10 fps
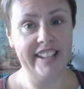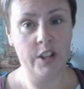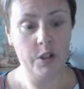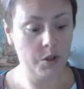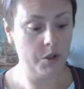
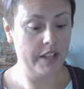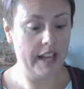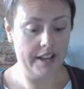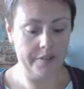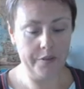to
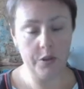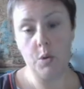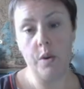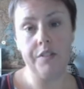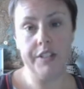me,
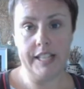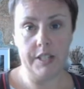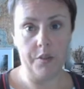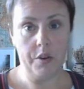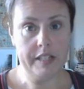that was a
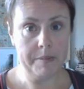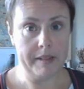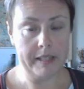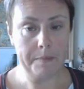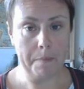really cool
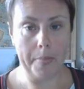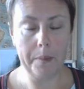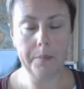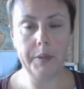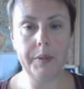tip.
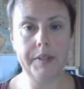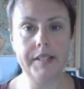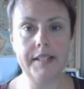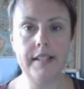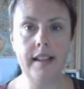I,
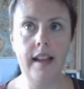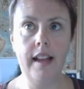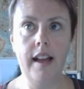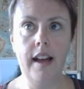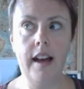I love it.
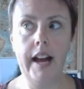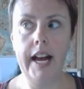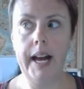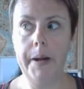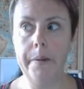So
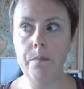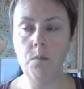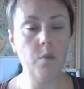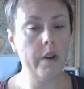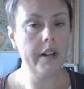
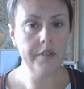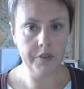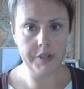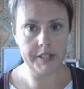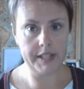I'm going
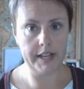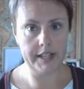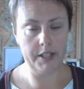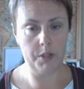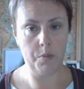to need to
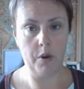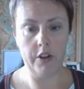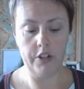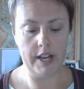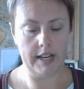try
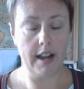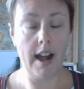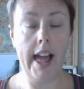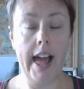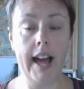
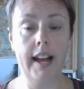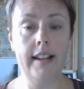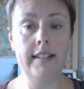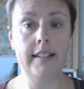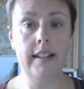and
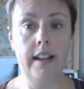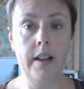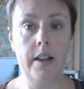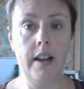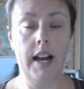do
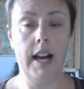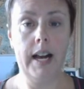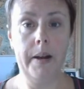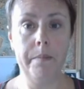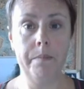that for
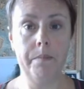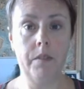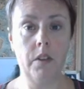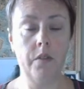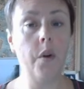12 days of
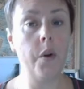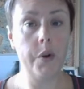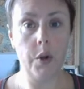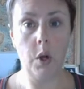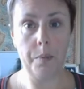Christmas
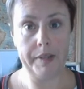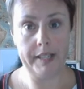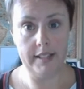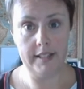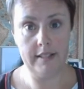
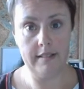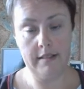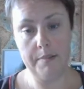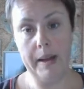because